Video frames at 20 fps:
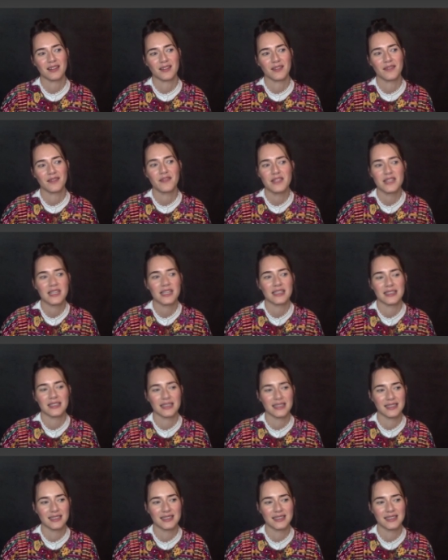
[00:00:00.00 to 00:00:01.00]

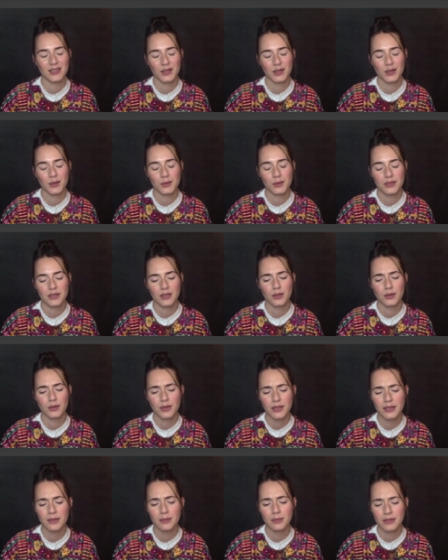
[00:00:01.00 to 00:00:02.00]
physically. You know, it was
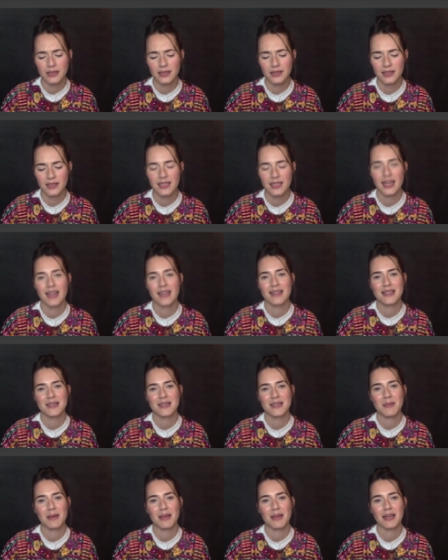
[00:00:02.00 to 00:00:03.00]
incredibly
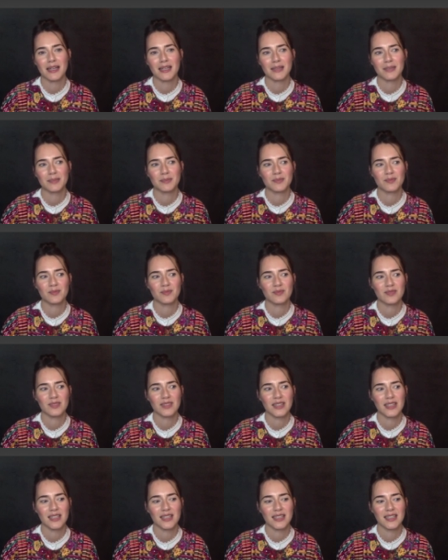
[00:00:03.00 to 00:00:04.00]
intense, but um,
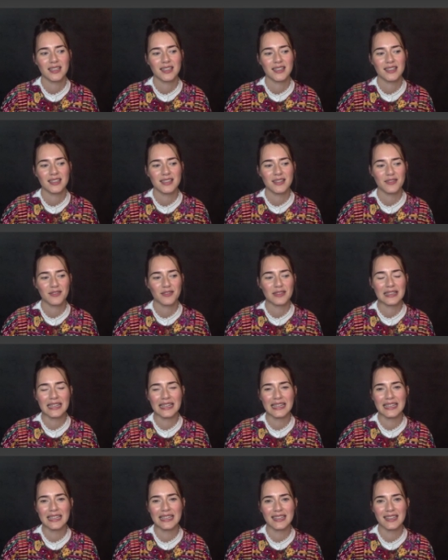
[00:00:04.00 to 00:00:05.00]

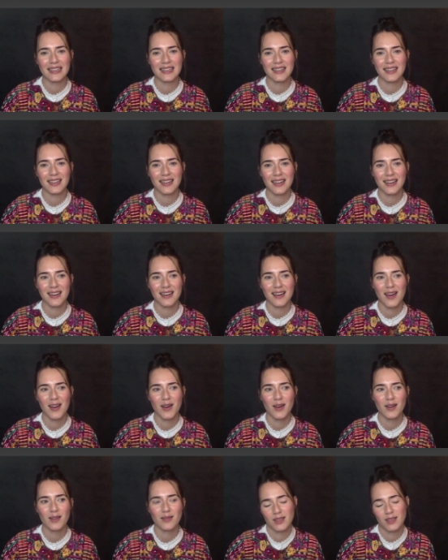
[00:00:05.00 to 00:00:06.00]
definitely, uh,
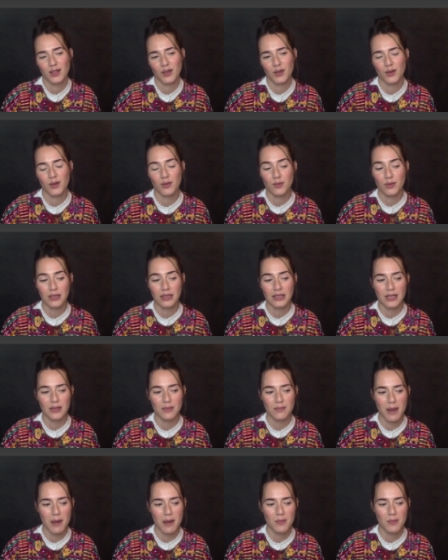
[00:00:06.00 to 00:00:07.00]
you know, a really
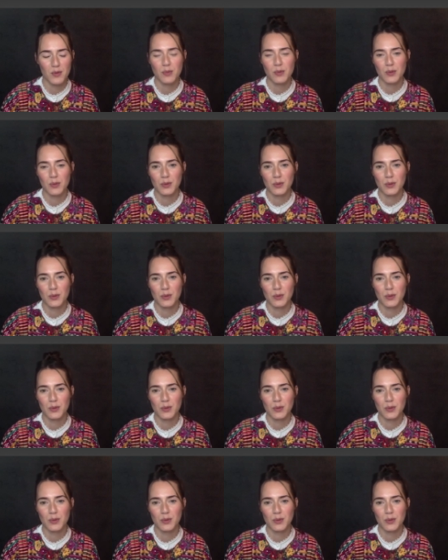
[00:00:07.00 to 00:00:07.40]
memorable